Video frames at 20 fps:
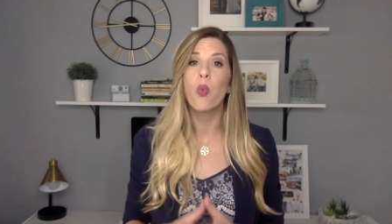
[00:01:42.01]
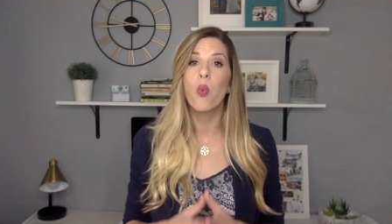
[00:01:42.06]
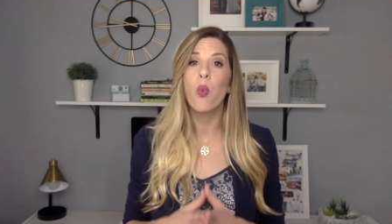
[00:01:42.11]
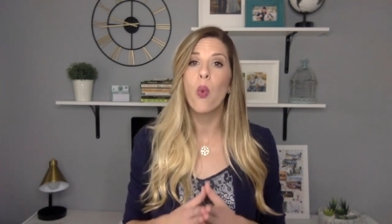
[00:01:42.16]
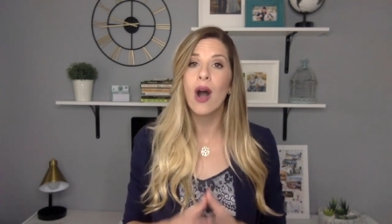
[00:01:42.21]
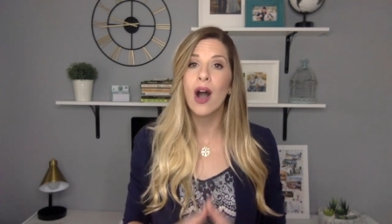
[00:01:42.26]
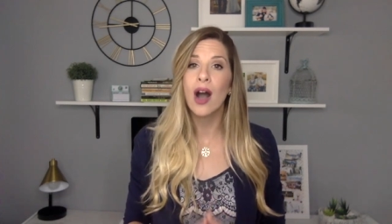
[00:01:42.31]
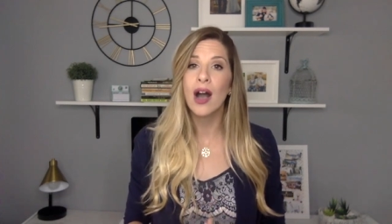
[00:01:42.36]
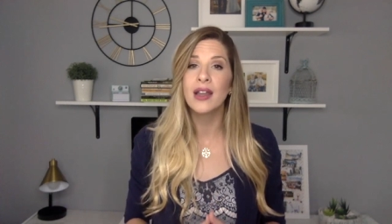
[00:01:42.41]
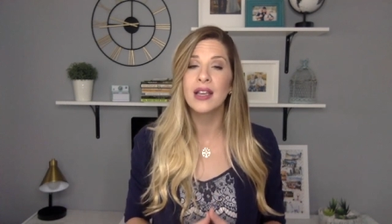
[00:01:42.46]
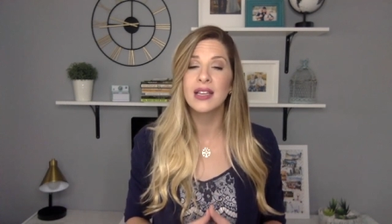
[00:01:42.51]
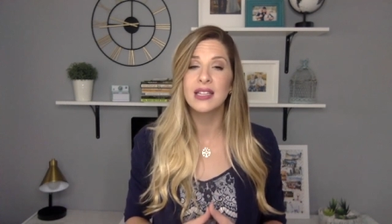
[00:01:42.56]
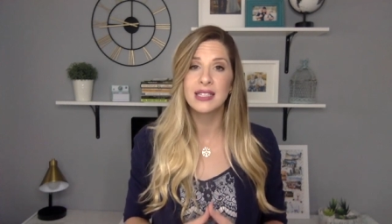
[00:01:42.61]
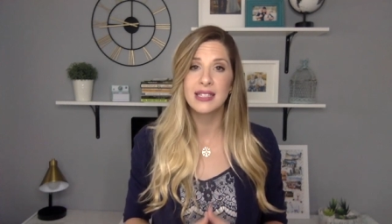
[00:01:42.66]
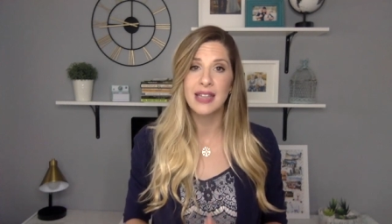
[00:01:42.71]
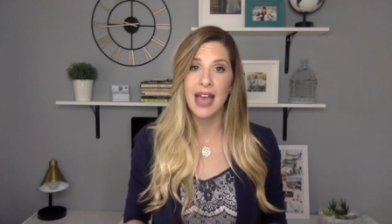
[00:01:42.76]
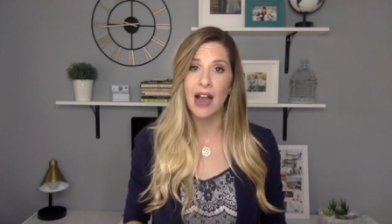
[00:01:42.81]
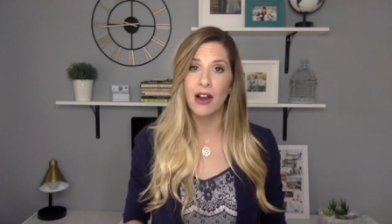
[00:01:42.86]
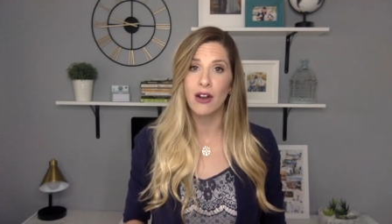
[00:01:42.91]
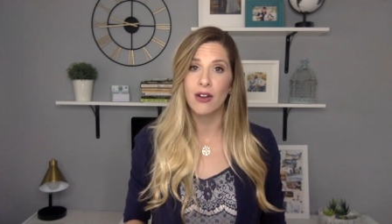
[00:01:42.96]
one
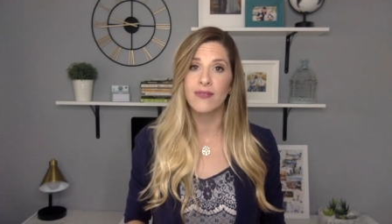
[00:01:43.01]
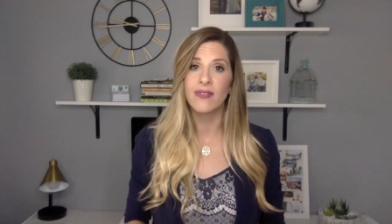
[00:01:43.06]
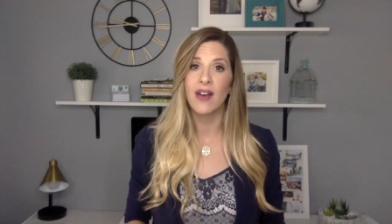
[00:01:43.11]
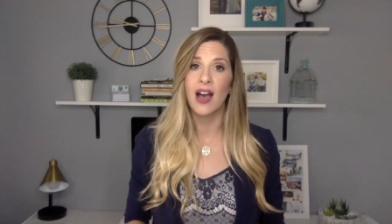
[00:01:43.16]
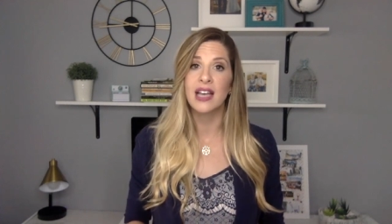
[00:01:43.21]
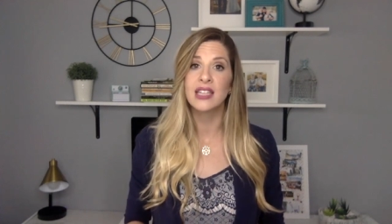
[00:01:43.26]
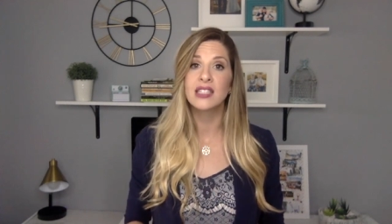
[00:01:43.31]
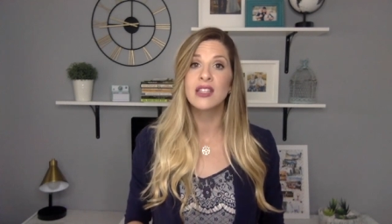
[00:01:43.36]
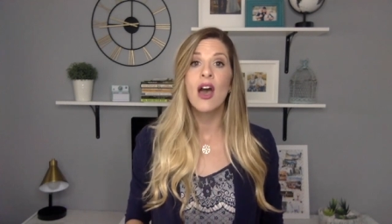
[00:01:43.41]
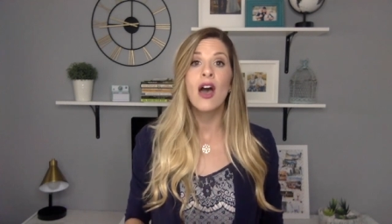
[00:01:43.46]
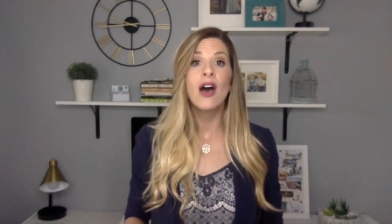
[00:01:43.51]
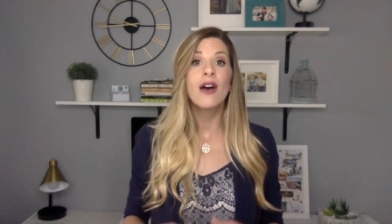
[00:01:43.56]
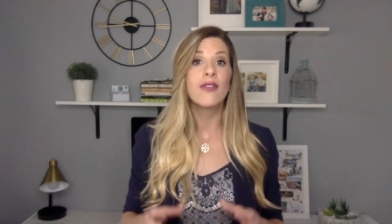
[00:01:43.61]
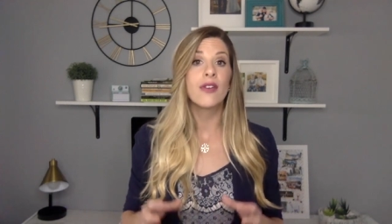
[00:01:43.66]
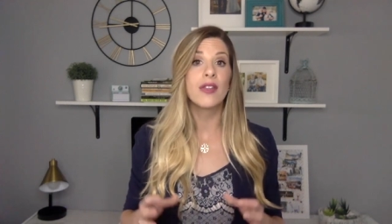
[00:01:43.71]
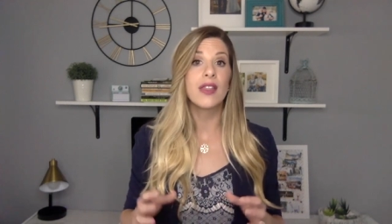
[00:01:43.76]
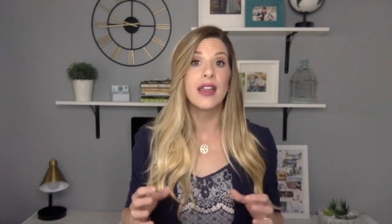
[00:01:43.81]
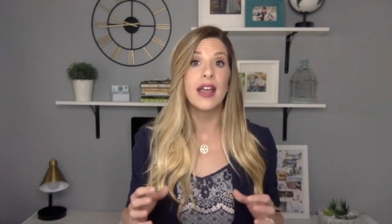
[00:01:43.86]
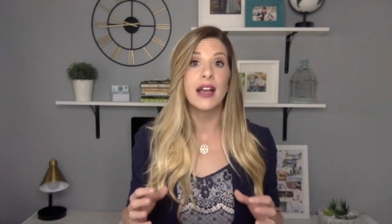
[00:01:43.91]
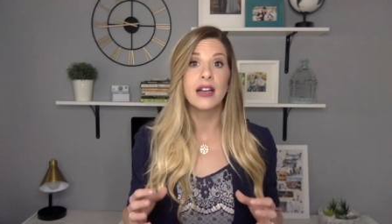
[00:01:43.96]
sacrifice
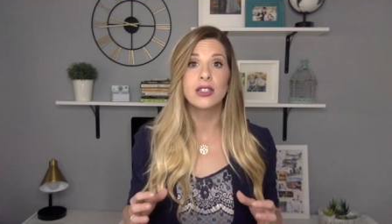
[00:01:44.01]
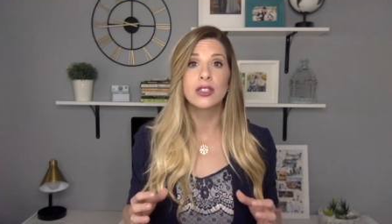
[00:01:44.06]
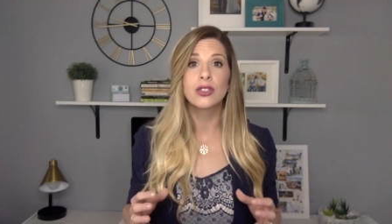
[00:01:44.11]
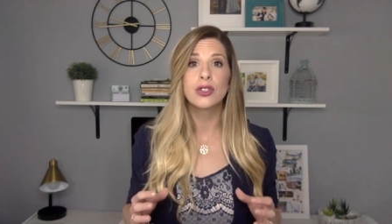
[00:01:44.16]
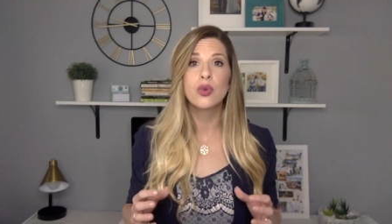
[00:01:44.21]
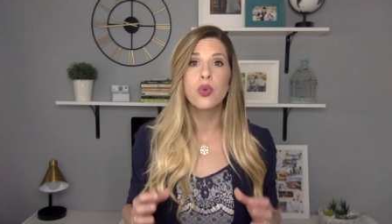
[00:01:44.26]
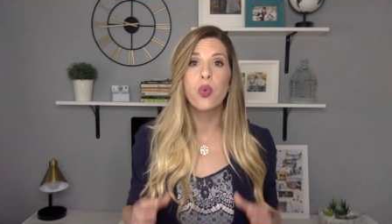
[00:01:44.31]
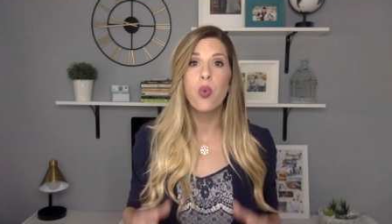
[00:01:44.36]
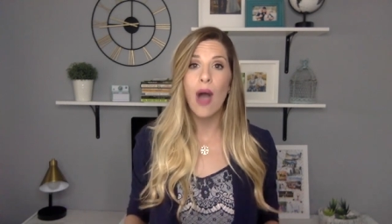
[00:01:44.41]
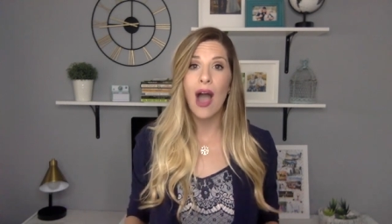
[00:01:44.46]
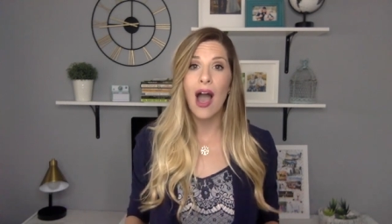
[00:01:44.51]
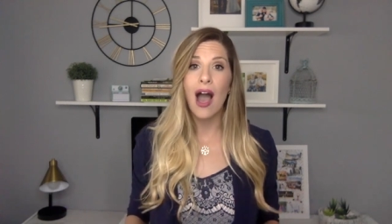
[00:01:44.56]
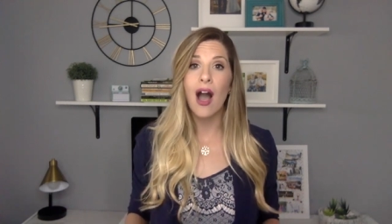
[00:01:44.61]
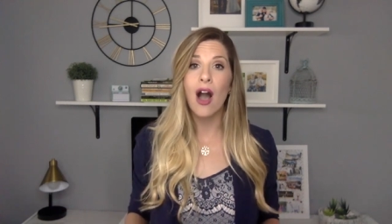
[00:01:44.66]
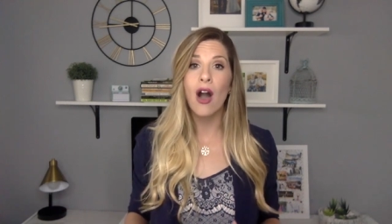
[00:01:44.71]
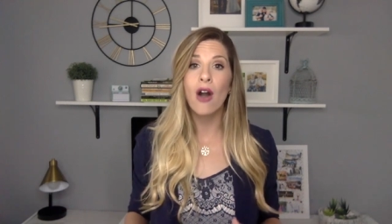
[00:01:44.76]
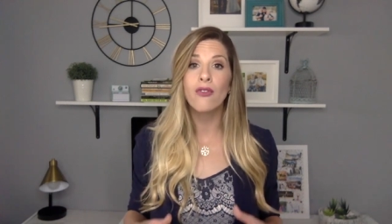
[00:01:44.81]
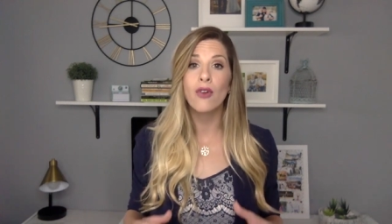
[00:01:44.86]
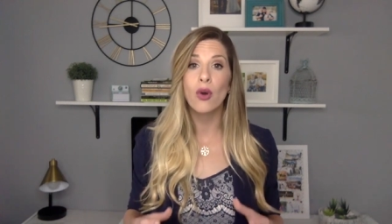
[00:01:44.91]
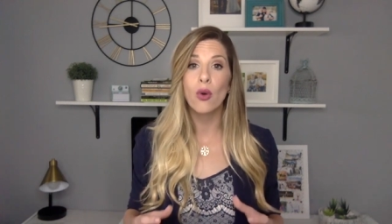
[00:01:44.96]
for the next
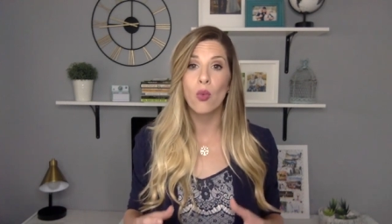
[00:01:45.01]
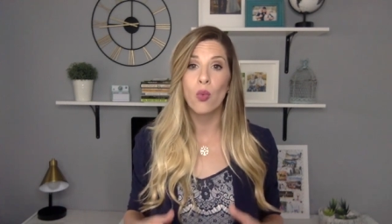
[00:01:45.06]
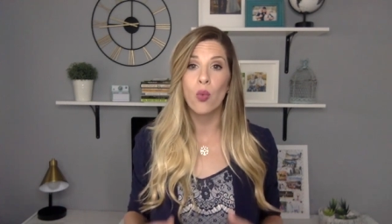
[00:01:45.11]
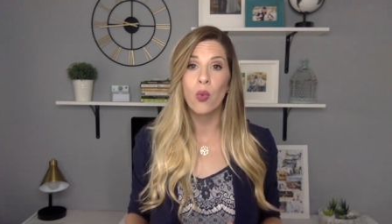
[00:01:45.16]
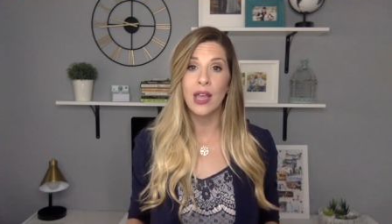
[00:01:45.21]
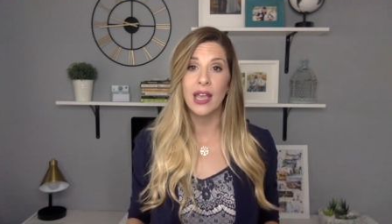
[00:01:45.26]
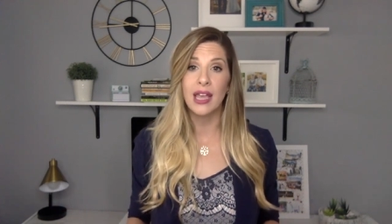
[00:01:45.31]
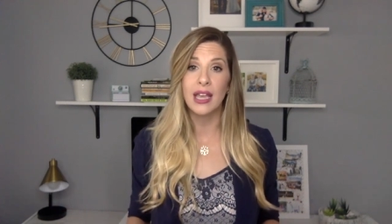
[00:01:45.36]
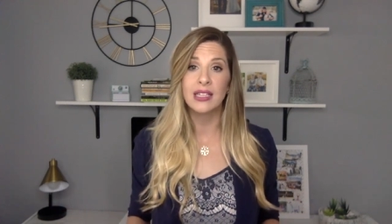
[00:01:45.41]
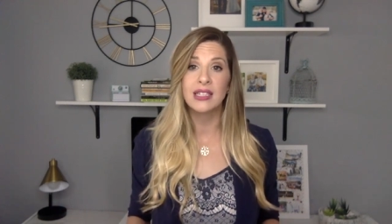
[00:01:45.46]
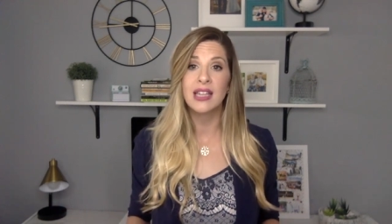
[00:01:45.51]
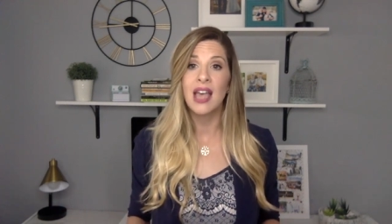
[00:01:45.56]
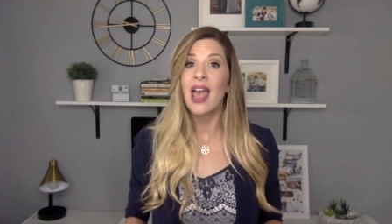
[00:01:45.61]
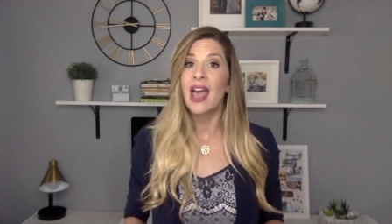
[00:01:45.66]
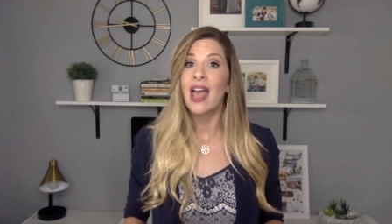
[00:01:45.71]
12 weeks.